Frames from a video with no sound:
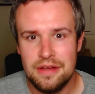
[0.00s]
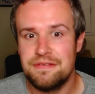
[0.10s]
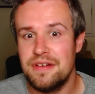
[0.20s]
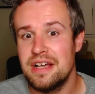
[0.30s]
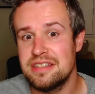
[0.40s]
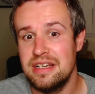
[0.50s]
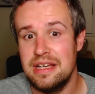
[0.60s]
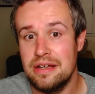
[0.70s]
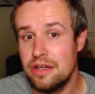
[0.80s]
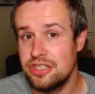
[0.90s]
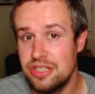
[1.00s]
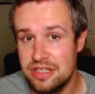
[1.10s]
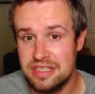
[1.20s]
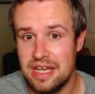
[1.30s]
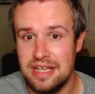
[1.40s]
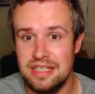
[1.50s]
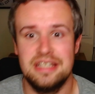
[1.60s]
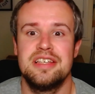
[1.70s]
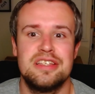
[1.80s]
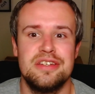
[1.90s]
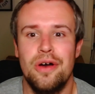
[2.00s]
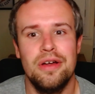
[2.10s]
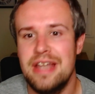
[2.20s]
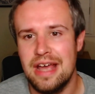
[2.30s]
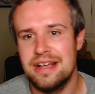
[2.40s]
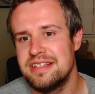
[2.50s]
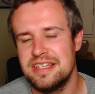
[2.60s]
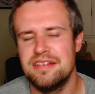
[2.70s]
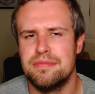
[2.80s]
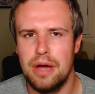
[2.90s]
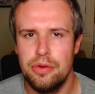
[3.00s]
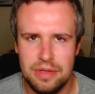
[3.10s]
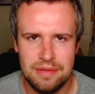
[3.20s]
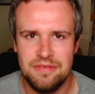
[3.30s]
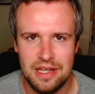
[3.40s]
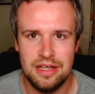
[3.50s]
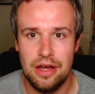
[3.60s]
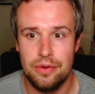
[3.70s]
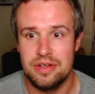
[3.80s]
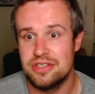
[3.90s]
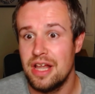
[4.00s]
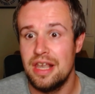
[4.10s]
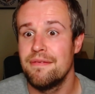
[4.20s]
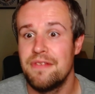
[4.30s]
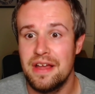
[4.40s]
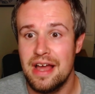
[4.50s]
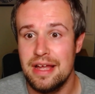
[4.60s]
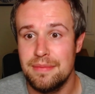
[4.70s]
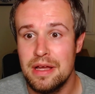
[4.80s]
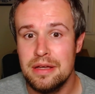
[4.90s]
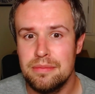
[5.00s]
Firstly, I should say this is not a negative moaning video as I love the game,